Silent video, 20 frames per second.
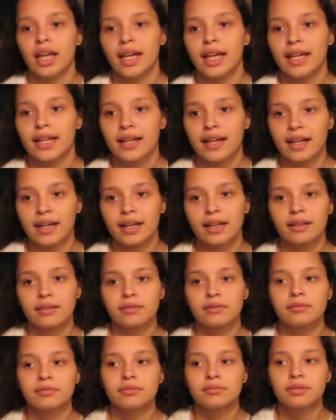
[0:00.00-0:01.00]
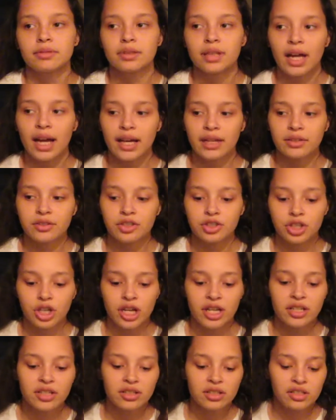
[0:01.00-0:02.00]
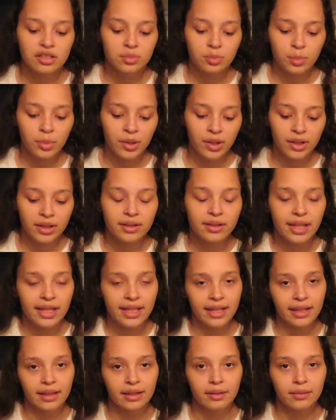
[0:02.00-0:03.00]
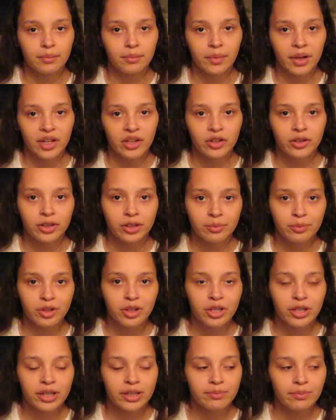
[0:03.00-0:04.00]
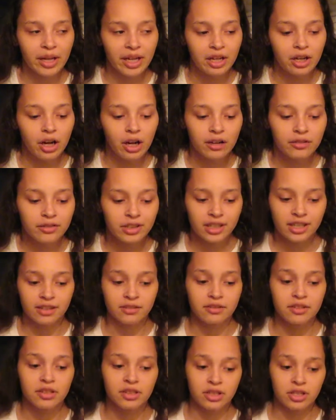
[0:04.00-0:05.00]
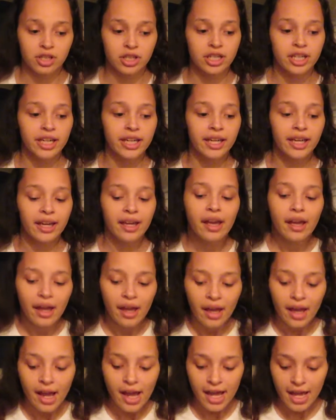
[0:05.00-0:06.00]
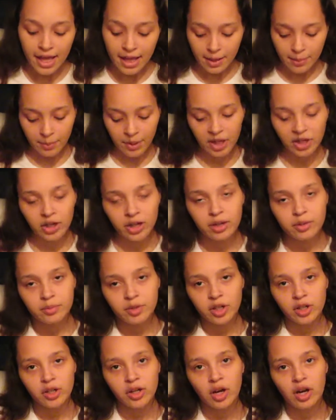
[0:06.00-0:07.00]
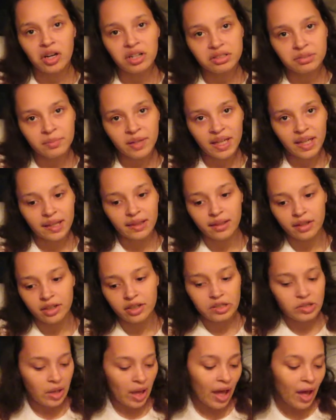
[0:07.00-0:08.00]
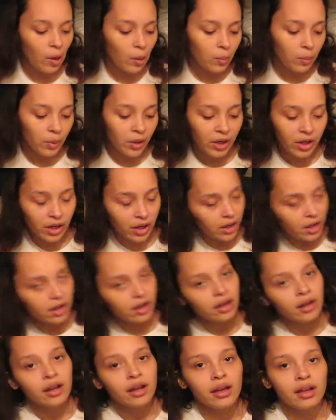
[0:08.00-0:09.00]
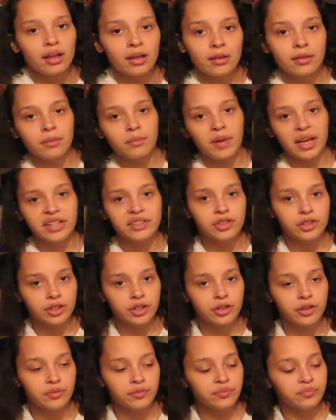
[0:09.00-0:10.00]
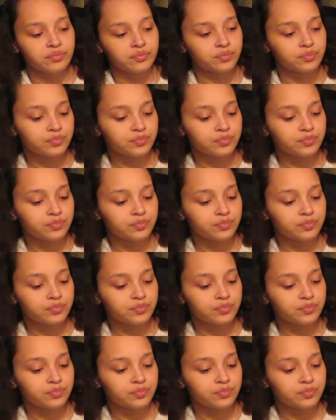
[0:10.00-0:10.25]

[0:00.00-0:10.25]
and I had just put my creamer in my coffee, and I was stirring it. Then my grandma called me in there to help her in the bedroom,